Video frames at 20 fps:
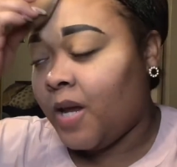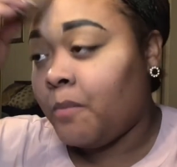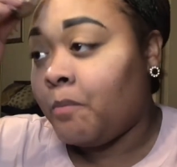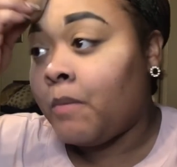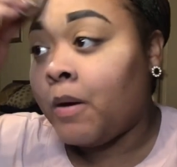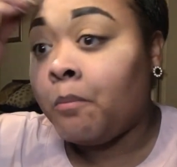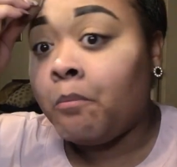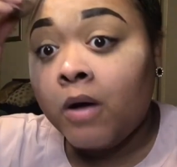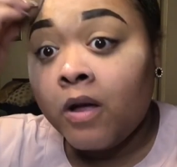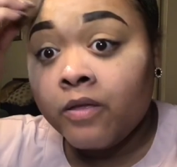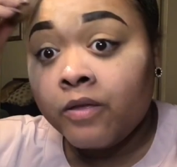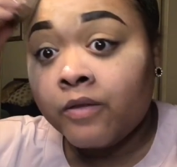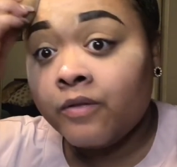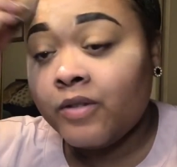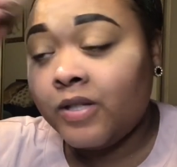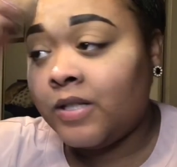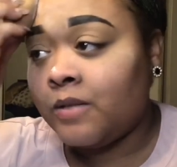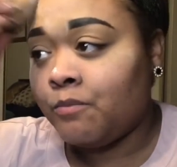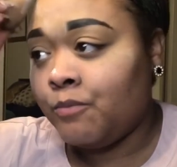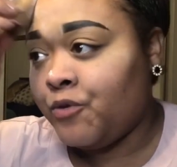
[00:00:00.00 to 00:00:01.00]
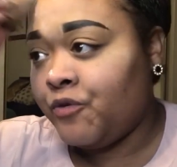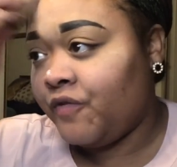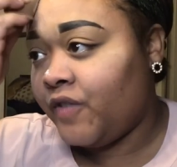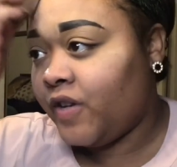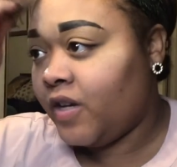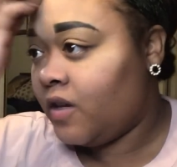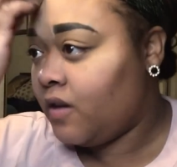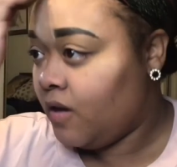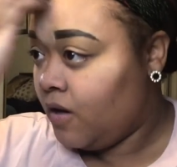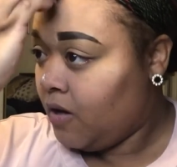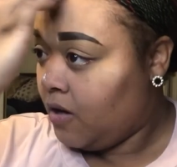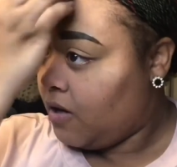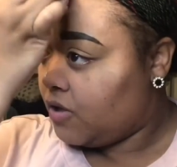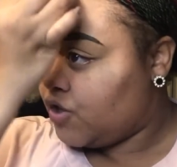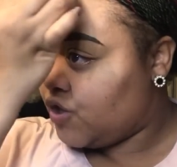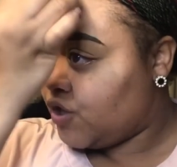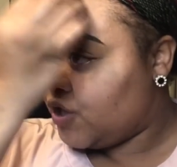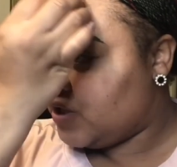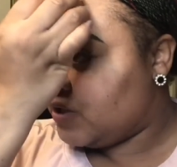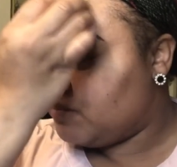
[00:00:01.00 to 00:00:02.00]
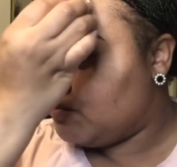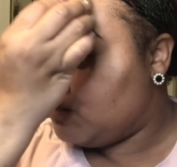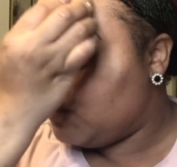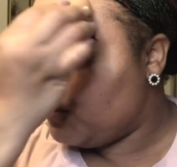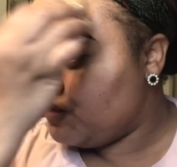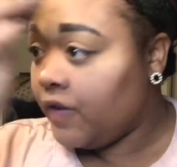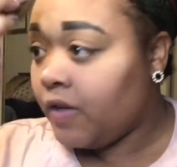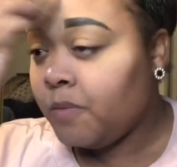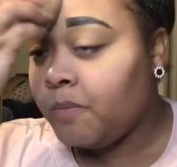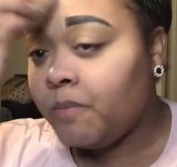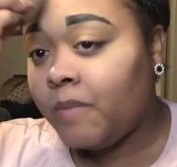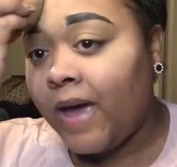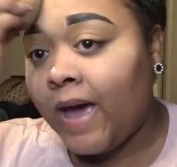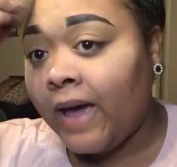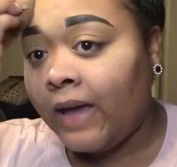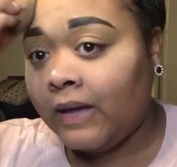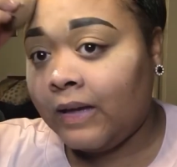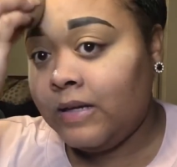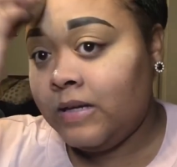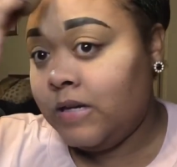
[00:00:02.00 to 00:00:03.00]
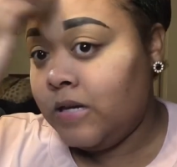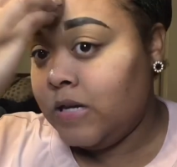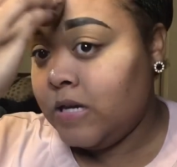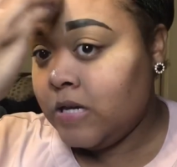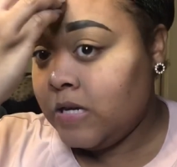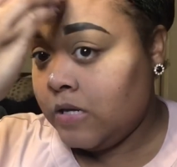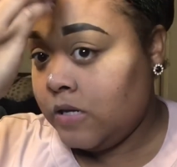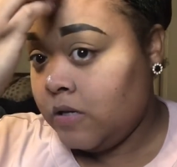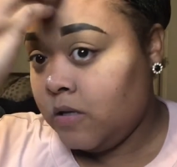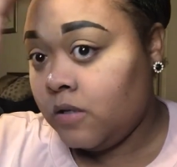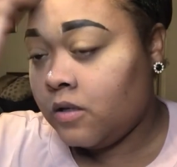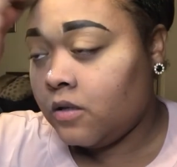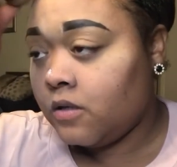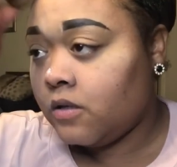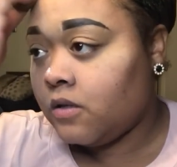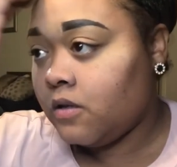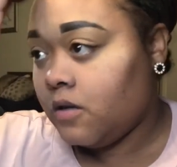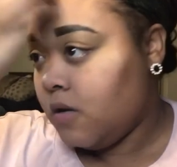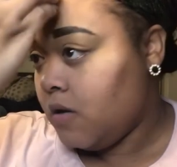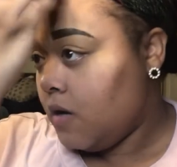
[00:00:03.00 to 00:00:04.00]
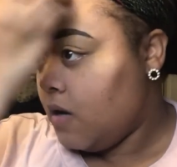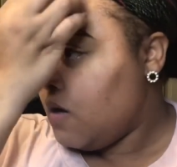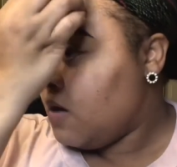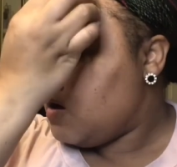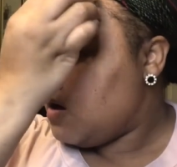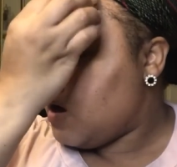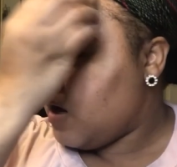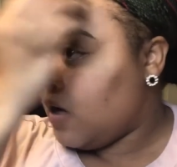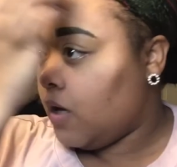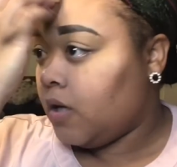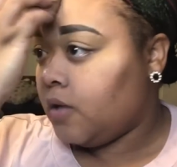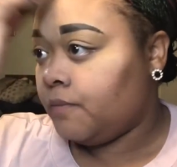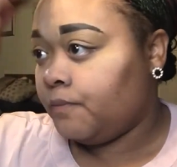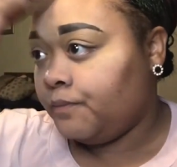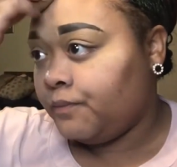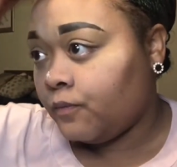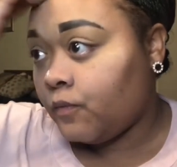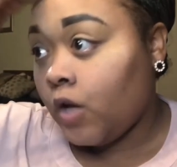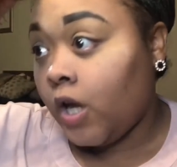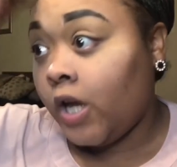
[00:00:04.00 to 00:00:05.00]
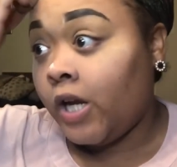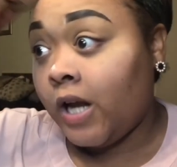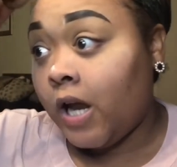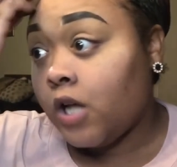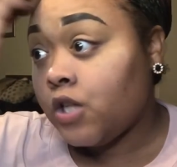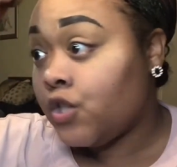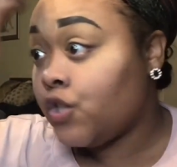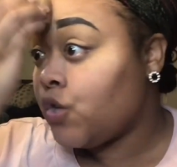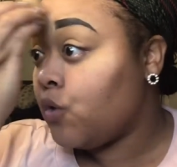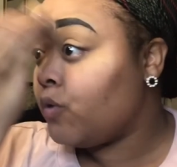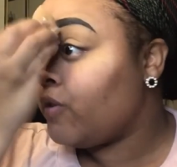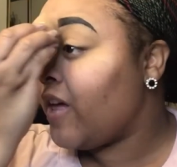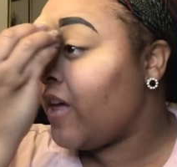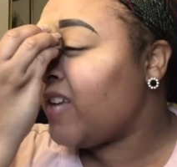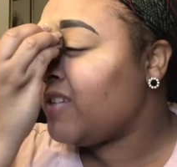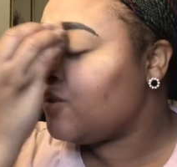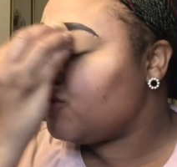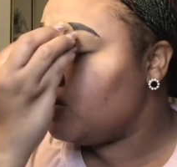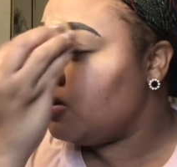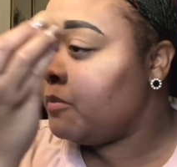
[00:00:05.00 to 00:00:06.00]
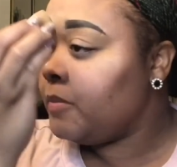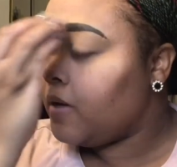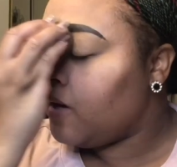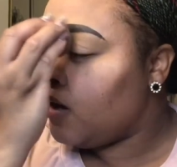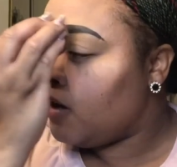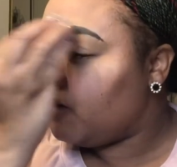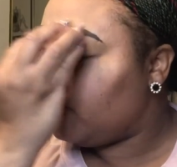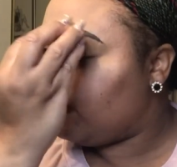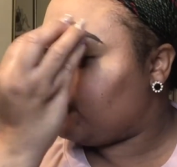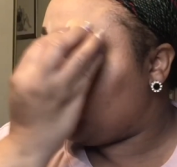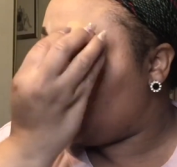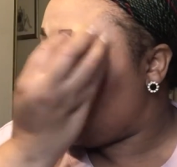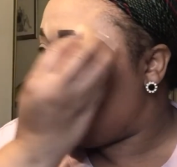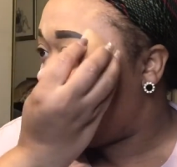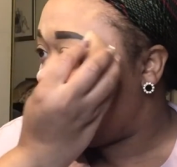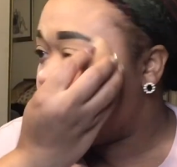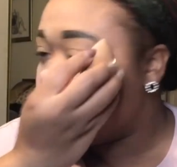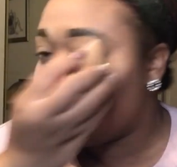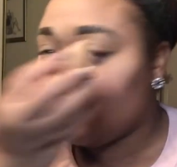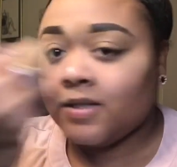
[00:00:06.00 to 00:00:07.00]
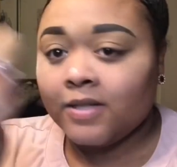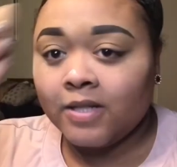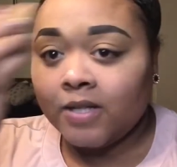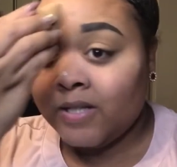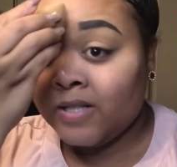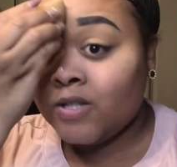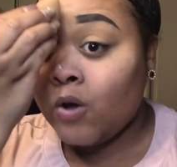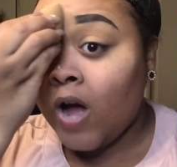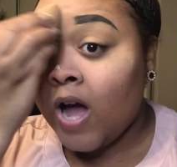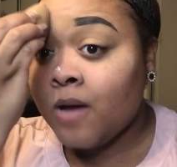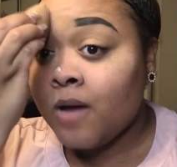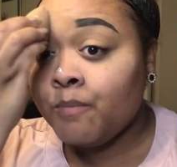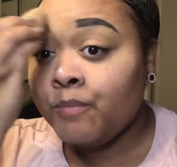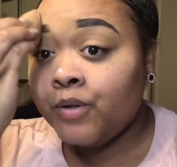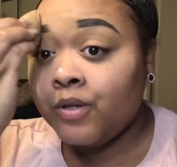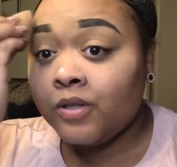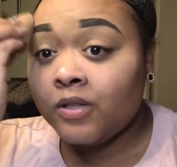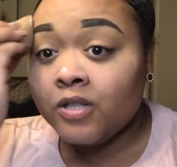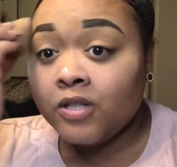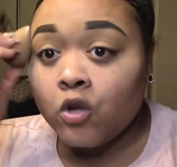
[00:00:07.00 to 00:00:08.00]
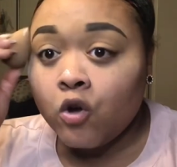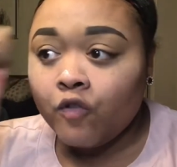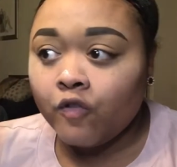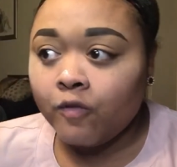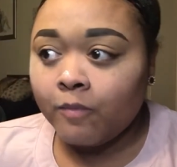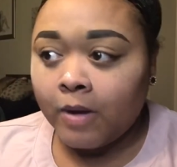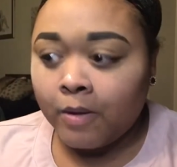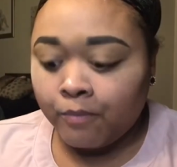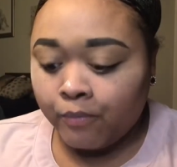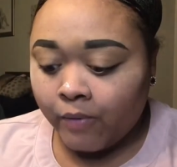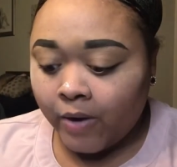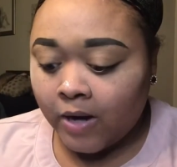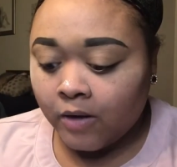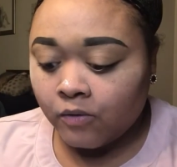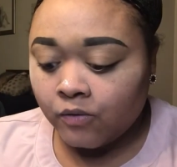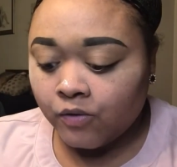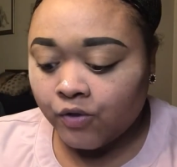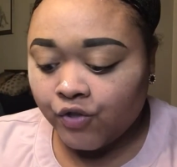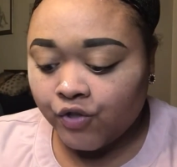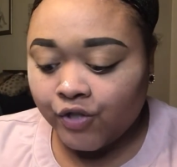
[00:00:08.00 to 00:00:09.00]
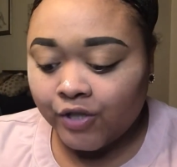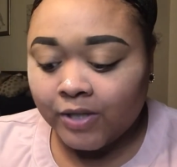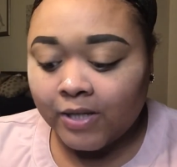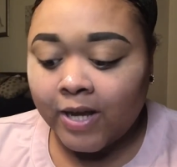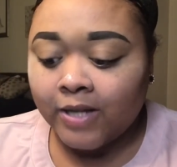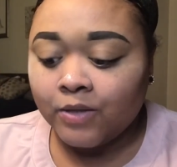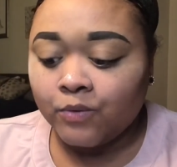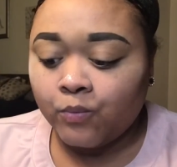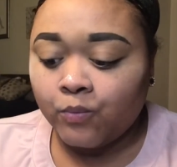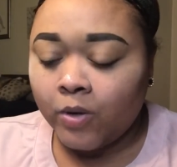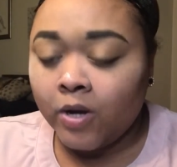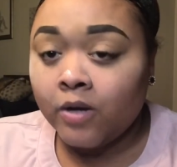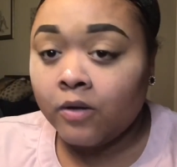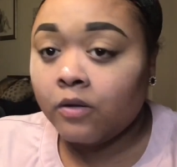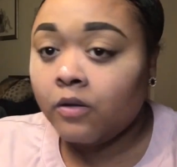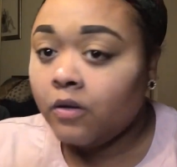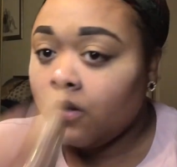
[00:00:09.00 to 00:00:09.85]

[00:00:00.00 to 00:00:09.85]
My mother is moving. She's moving back east. And so that's going to be a vlog to see. So I put this over my brows just as well.